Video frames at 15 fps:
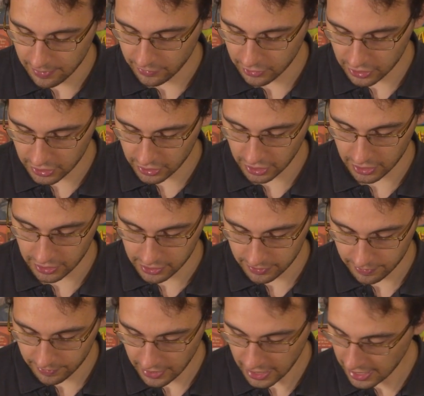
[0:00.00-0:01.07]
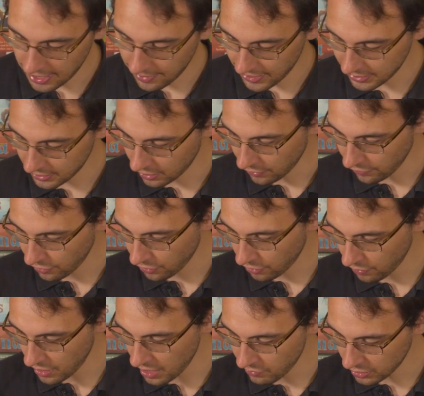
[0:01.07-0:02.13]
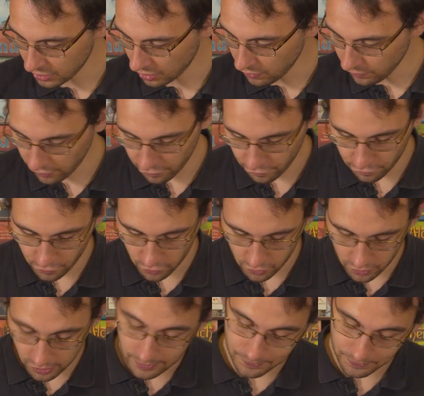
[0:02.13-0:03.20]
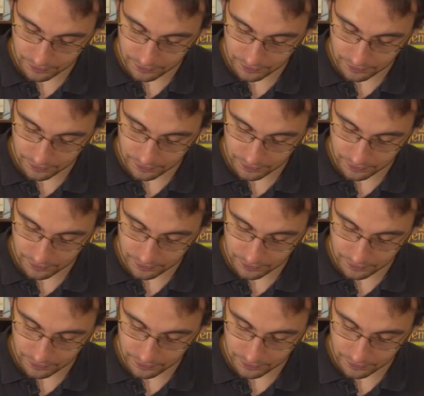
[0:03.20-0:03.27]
which is good. That's the 3 resolved. The 4,